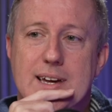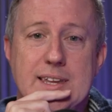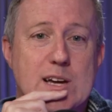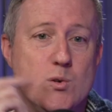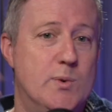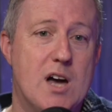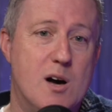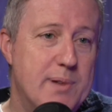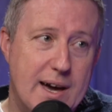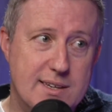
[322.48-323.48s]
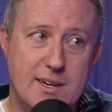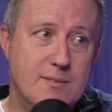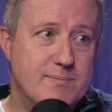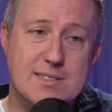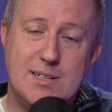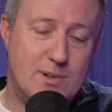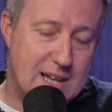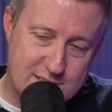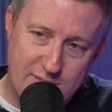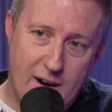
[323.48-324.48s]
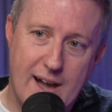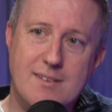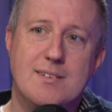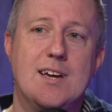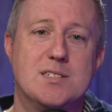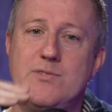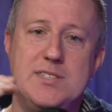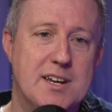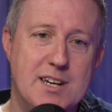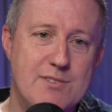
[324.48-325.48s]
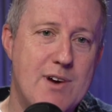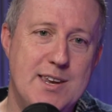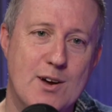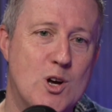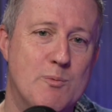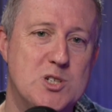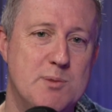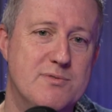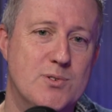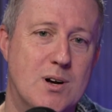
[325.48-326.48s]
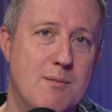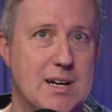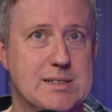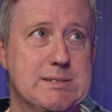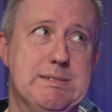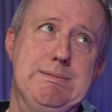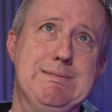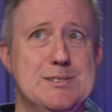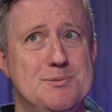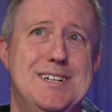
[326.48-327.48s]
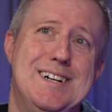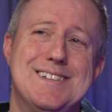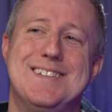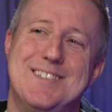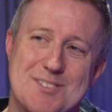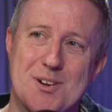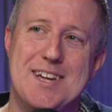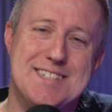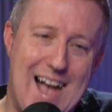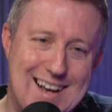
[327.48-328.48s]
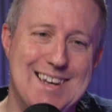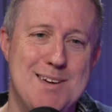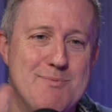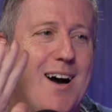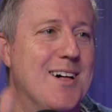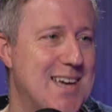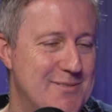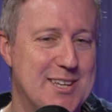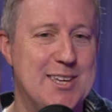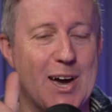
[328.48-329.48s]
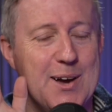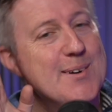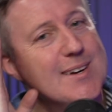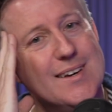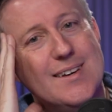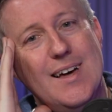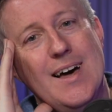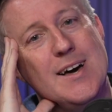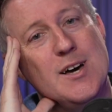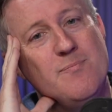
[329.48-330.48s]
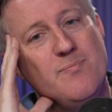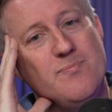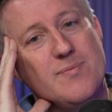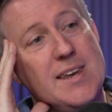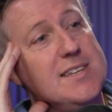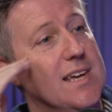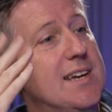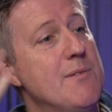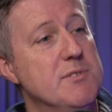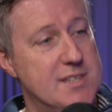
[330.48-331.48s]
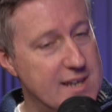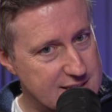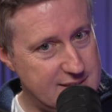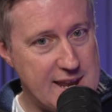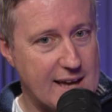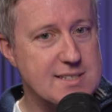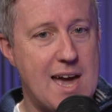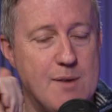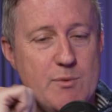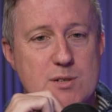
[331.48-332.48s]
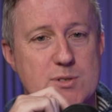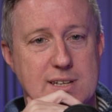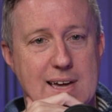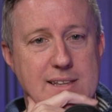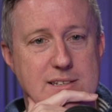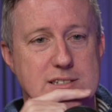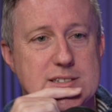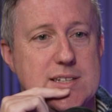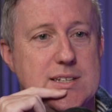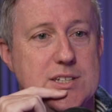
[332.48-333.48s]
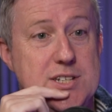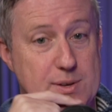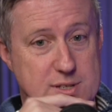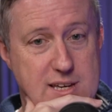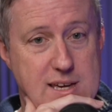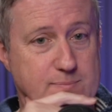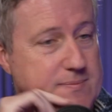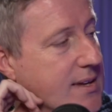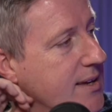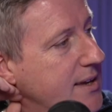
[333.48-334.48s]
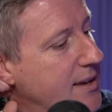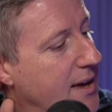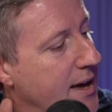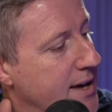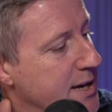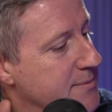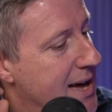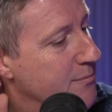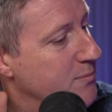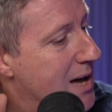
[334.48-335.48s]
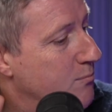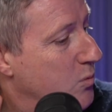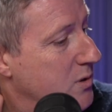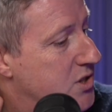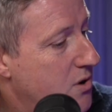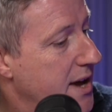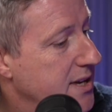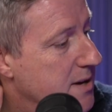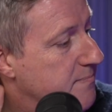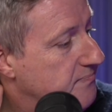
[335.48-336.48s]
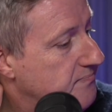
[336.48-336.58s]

And he goes, well, we can't pay you. I said, well, that's fine. He goes, have you done any radio commentary before? And I'm like, well, not exactly, but I'll give it a go. And he said, come on to the next game, which was against Chelsea, and we'll try you.